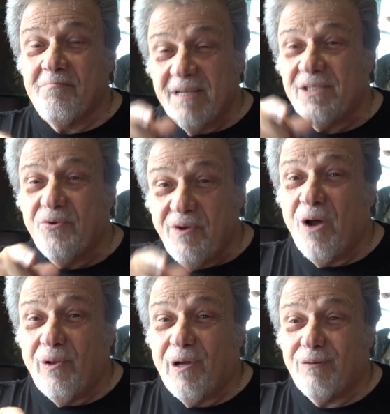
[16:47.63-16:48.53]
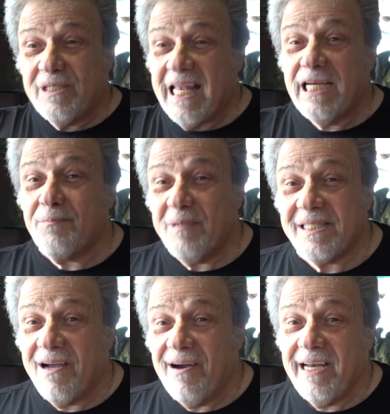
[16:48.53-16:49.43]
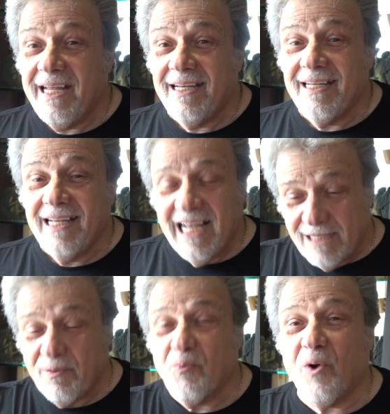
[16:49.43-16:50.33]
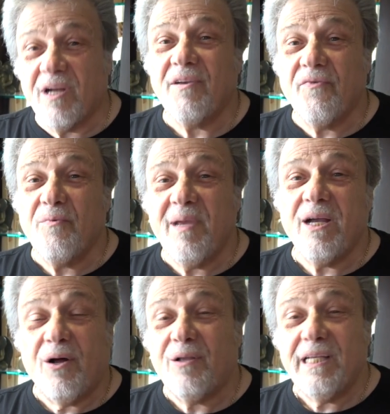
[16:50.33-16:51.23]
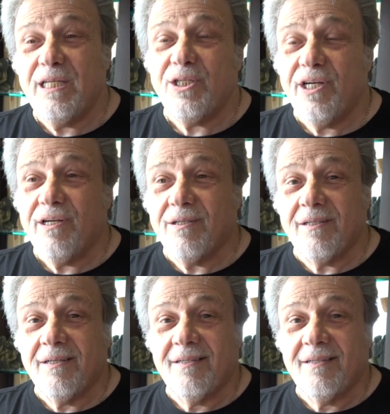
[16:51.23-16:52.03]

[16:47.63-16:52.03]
Mr. Riolo slash Biscardi has been working for me all these years.